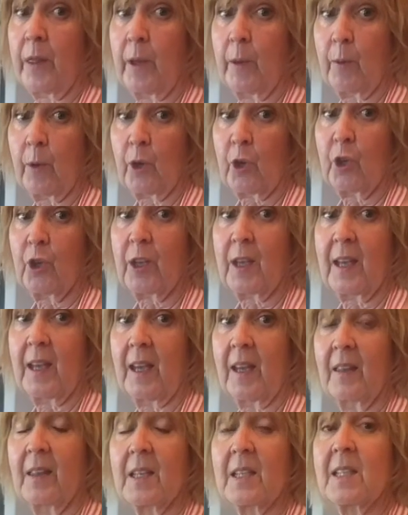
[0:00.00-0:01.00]
were
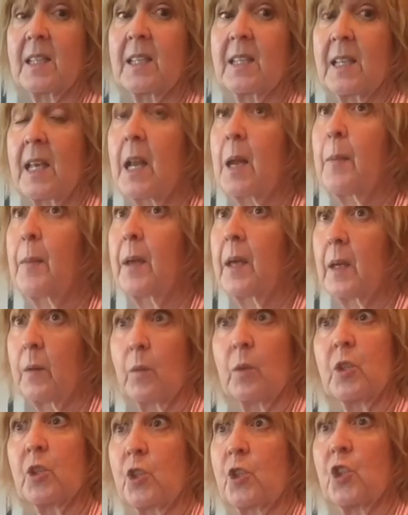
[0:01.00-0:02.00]
cooking. The
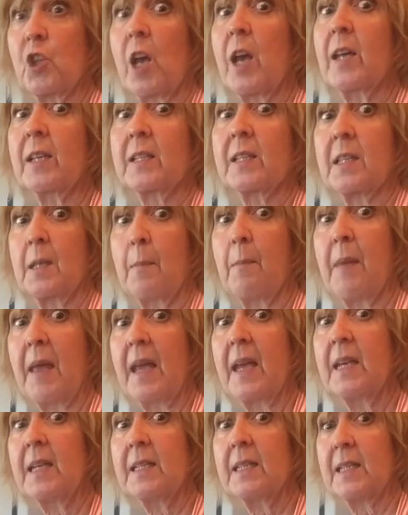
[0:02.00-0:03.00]
cinnamon was just
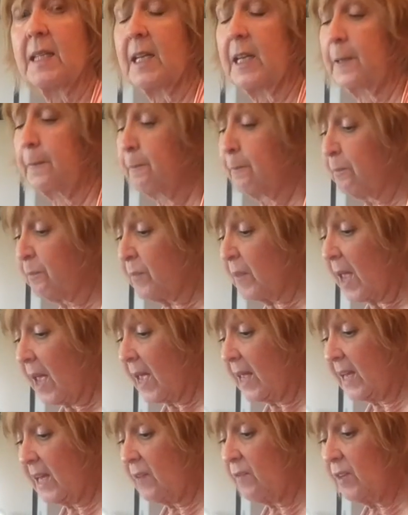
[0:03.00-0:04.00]
amazing.
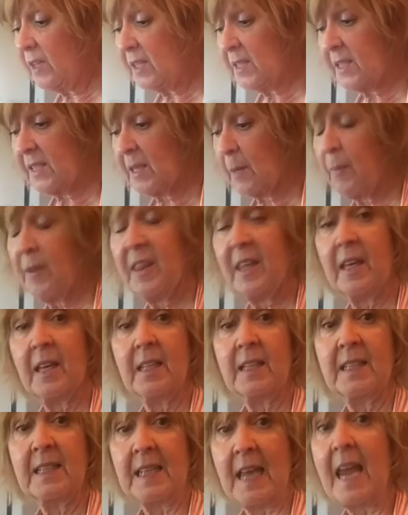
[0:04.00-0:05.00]
And even some of the
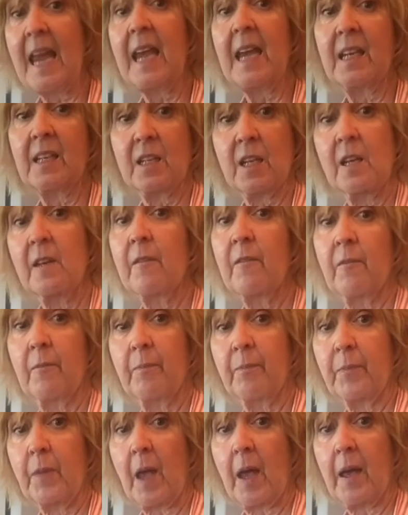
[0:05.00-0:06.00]
date
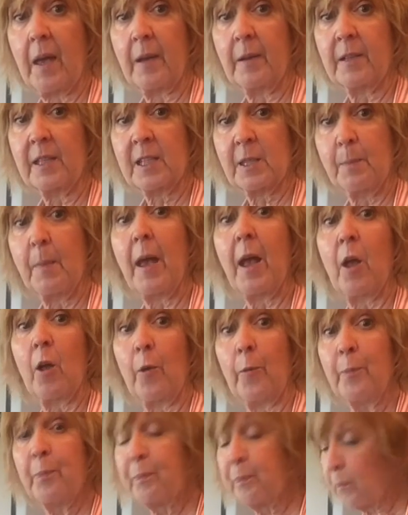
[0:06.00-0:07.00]

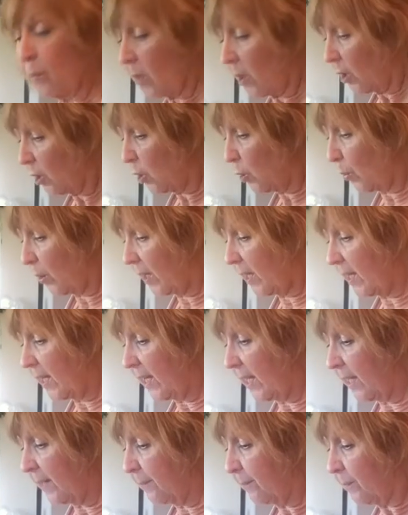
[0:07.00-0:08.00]
smell you were
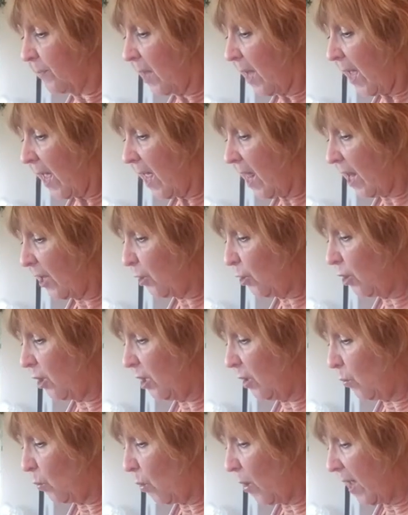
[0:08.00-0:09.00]
getting. And I
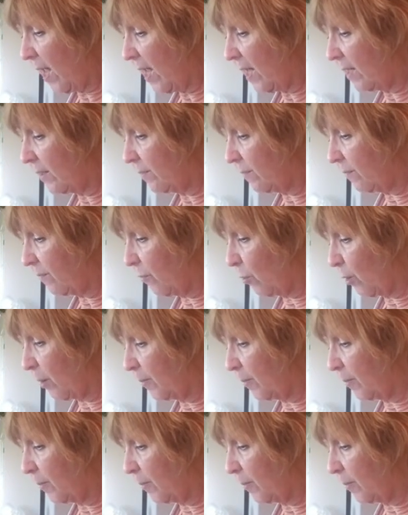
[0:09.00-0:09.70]
couldn't wait for them